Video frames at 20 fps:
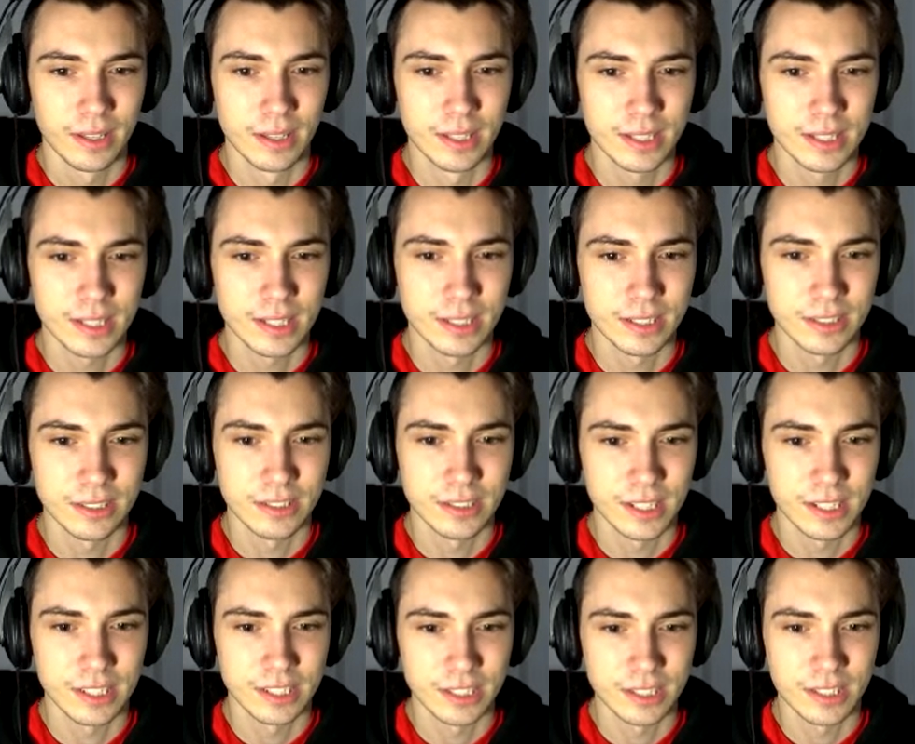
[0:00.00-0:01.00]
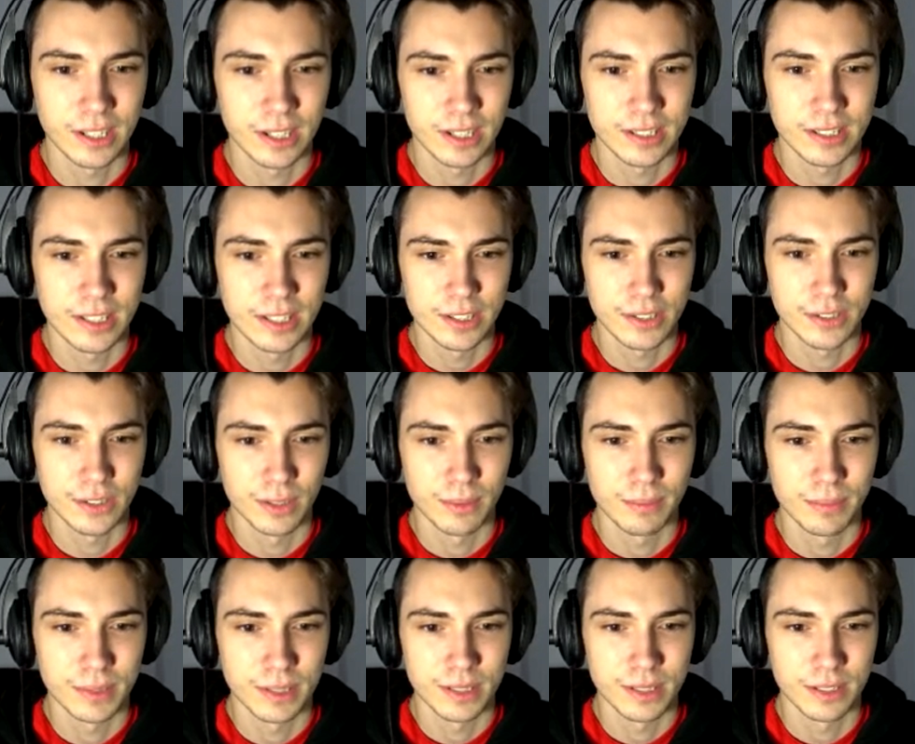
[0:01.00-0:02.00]
This contradiction caused the
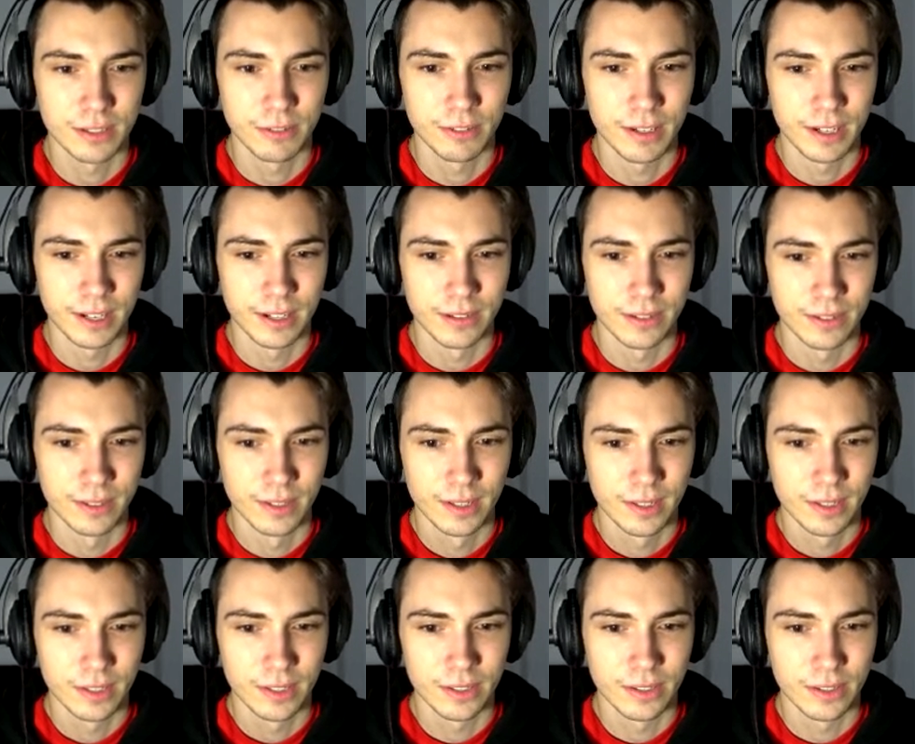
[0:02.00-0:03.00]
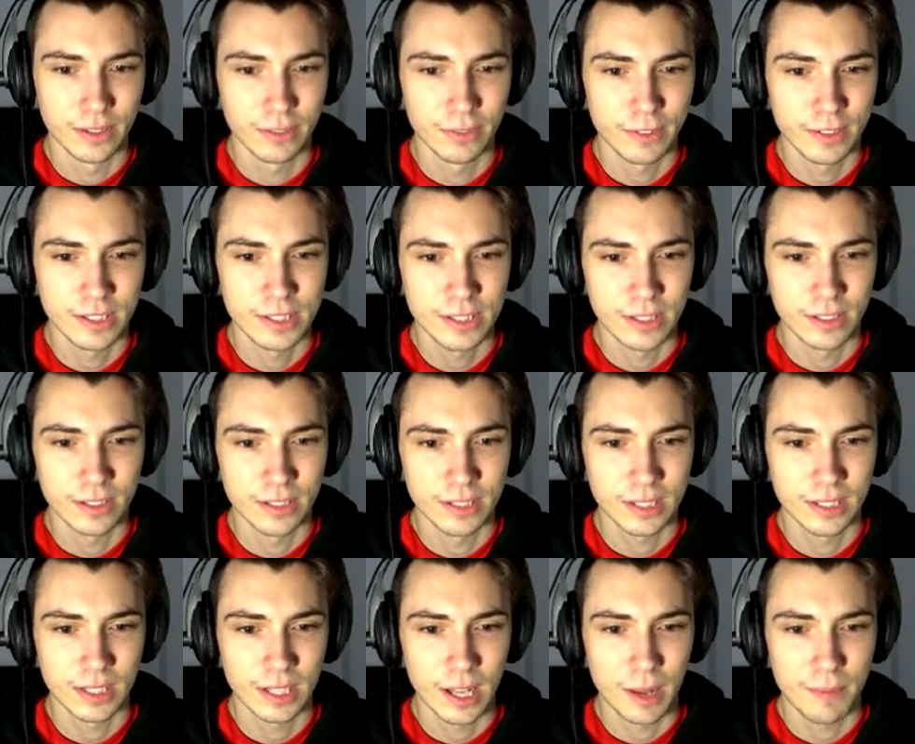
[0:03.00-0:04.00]
script to derail. The universe started
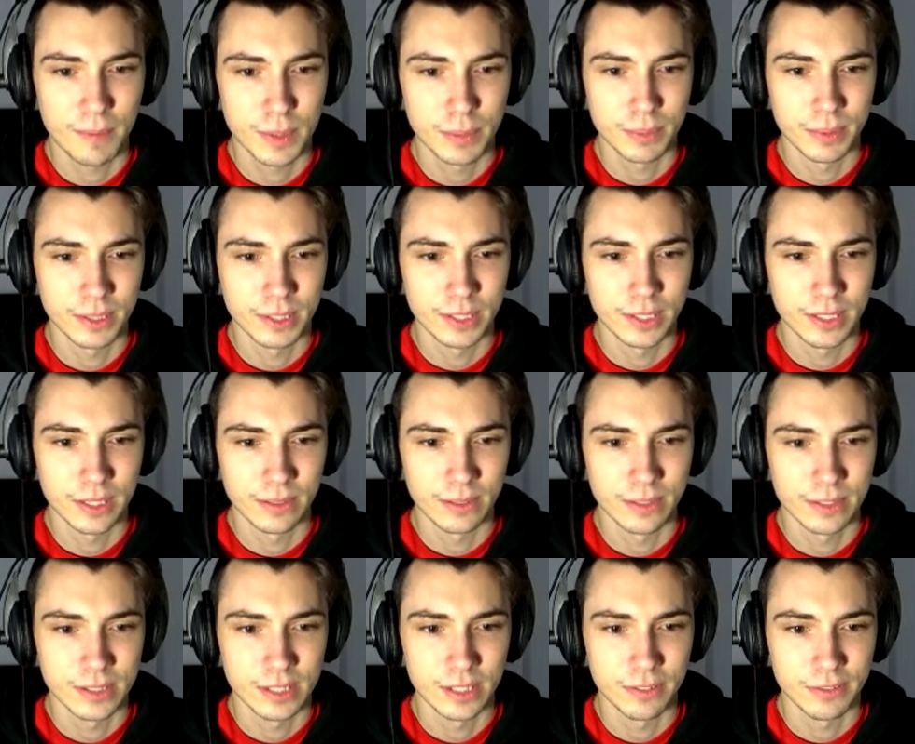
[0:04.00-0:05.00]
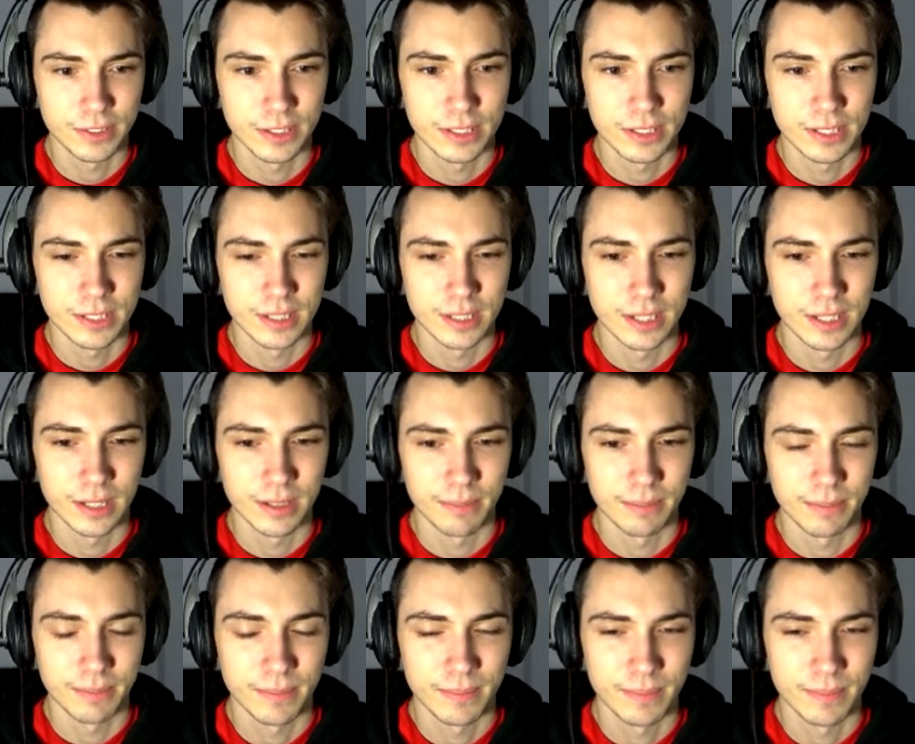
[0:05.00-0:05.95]
to collapse, but she killed herself just in time.